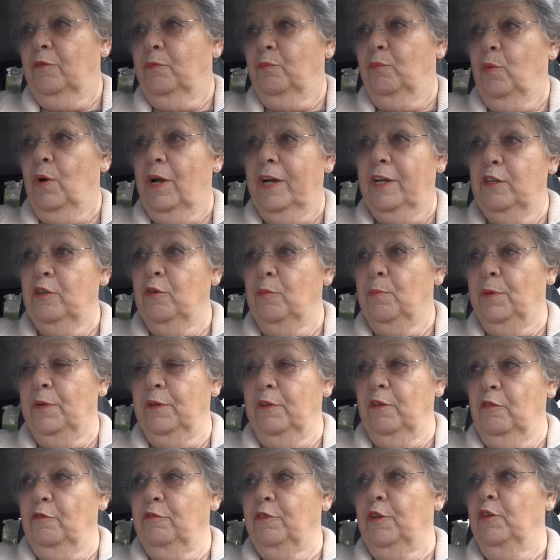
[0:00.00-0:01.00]
Where you
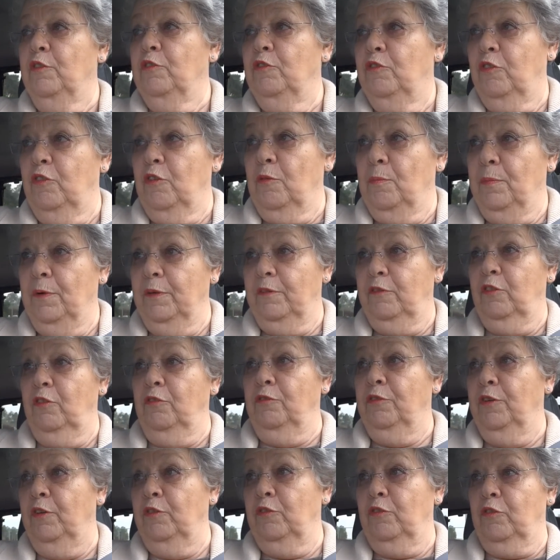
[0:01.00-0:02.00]
put your vote. Do you put your
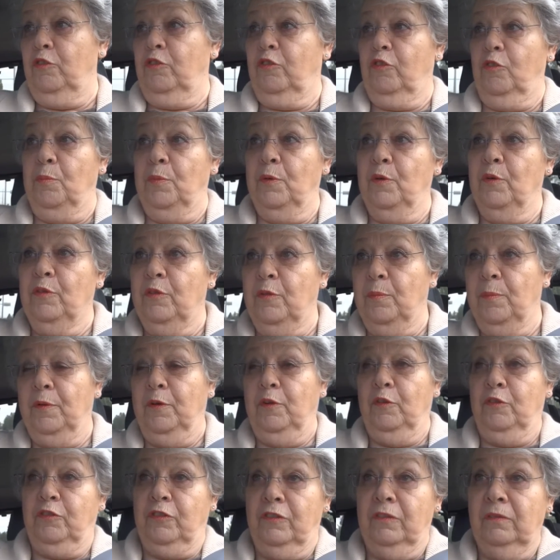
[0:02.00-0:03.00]
vote to support the
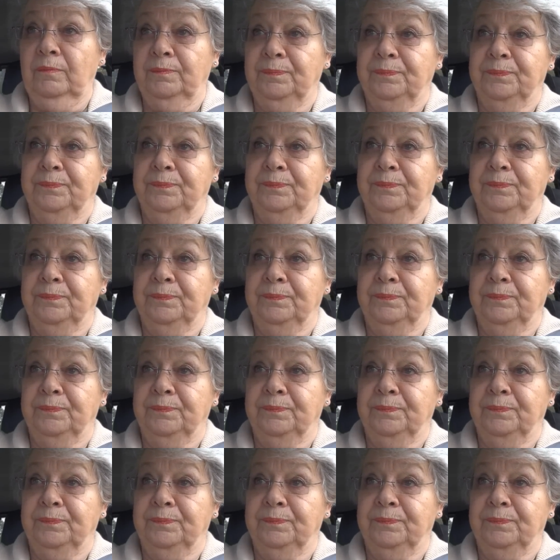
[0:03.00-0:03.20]
person?